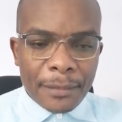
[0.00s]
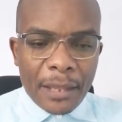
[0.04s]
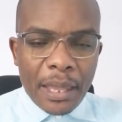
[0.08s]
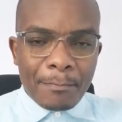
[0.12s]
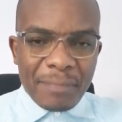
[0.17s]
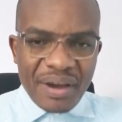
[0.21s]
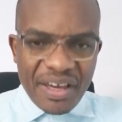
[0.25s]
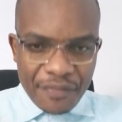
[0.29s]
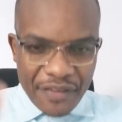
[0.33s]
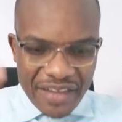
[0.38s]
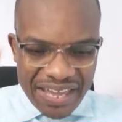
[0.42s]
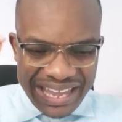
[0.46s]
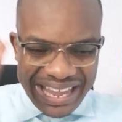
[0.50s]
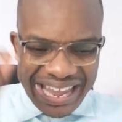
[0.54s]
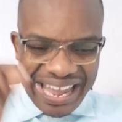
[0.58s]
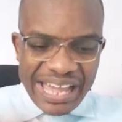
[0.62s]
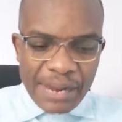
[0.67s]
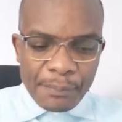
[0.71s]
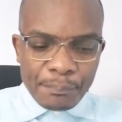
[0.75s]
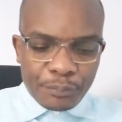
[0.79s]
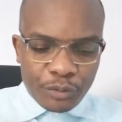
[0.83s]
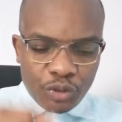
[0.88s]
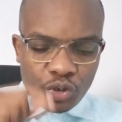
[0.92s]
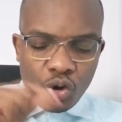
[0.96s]
But they
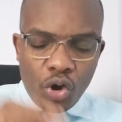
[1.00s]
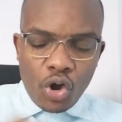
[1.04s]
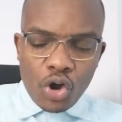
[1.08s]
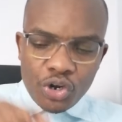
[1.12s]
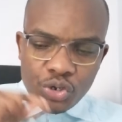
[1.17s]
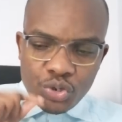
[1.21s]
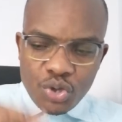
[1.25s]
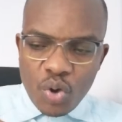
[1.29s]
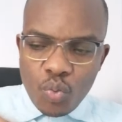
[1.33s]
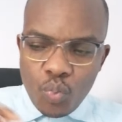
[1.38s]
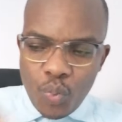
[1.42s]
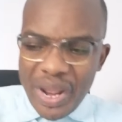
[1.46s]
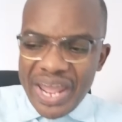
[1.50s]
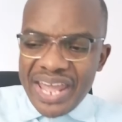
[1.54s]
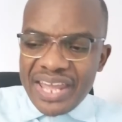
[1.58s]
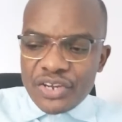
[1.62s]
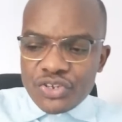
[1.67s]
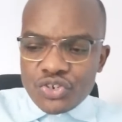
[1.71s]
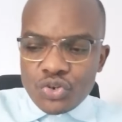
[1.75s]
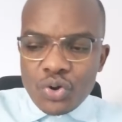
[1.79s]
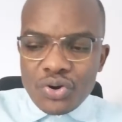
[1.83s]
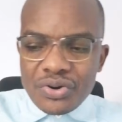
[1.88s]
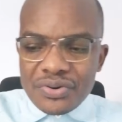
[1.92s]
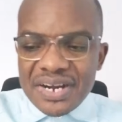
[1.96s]
helped you on your way
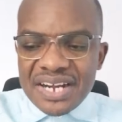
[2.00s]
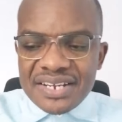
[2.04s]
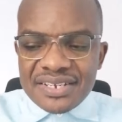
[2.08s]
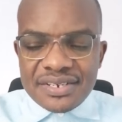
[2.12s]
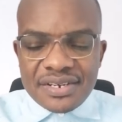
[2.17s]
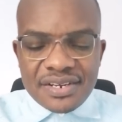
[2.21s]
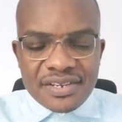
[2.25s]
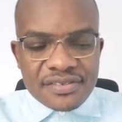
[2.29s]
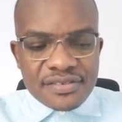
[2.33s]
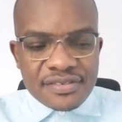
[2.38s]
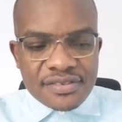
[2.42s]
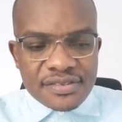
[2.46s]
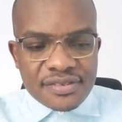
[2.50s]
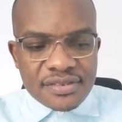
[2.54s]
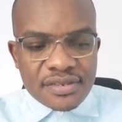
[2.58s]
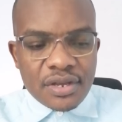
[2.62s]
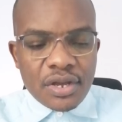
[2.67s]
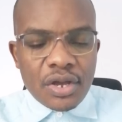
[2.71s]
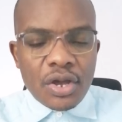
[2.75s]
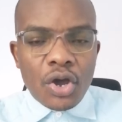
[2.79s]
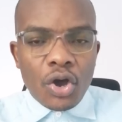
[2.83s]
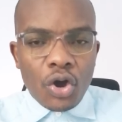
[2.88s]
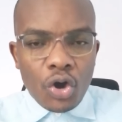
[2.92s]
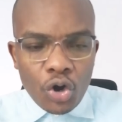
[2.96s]
to greatness.
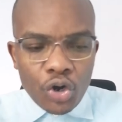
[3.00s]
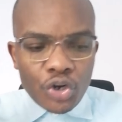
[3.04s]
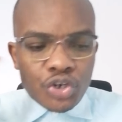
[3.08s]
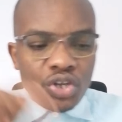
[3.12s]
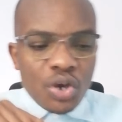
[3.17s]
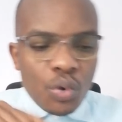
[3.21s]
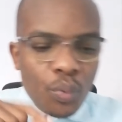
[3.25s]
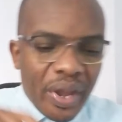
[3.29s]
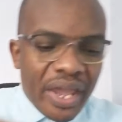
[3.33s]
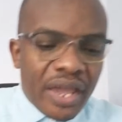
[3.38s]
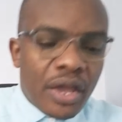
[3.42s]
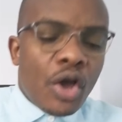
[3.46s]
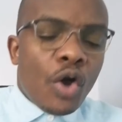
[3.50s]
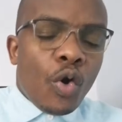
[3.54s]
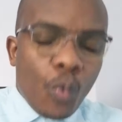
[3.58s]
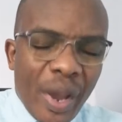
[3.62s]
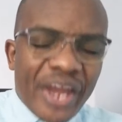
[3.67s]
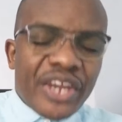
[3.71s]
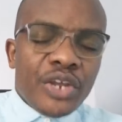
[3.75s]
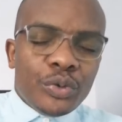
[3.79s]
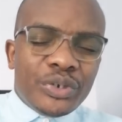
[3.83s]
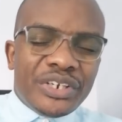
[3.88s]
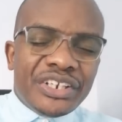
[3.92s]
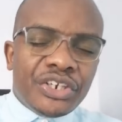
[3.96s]
On your way
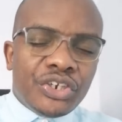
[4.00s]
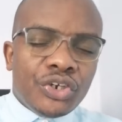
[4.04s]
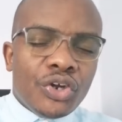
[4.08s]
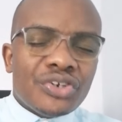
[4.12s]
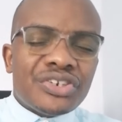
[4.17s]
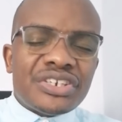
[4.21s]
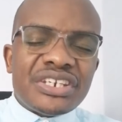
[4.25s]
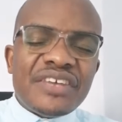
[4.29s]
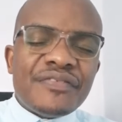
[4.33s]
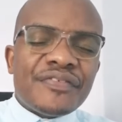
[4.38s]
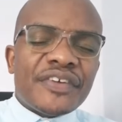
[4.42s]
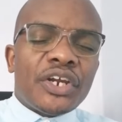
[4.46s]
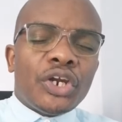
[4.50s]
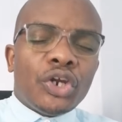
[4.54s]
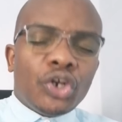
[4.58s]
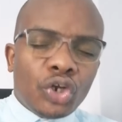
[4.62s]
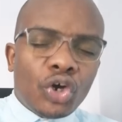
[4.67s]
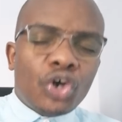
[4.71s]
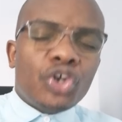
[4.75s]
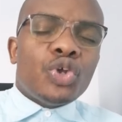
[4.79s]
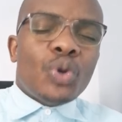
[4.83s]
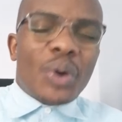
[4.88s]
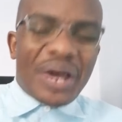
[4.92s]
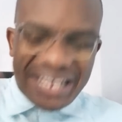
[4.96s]
when you did not even
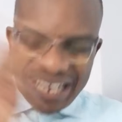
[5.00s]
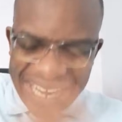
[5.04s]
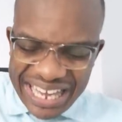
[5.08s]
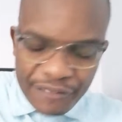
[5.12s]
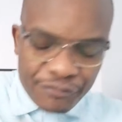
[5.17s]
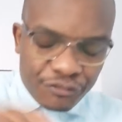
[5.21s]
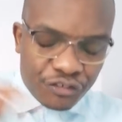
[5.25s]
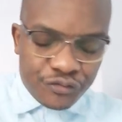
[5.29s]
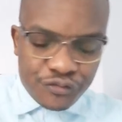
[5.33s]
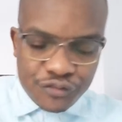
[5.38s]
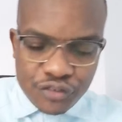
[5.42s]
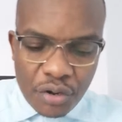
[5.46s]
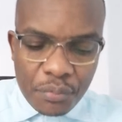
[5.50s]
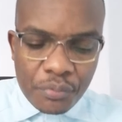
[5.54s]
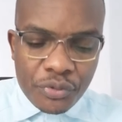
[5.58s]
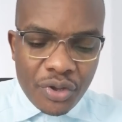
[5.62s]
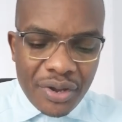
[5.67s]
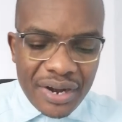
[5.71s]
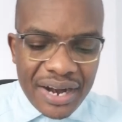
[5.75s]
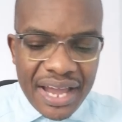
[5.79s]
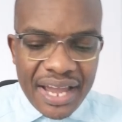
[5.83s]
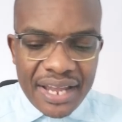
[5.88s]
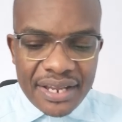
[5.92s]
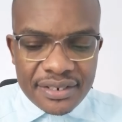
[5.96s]
know your left from
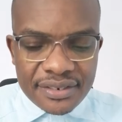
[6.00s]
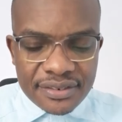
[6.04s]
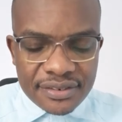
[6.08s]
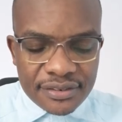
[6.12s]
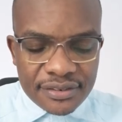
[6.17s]
your right.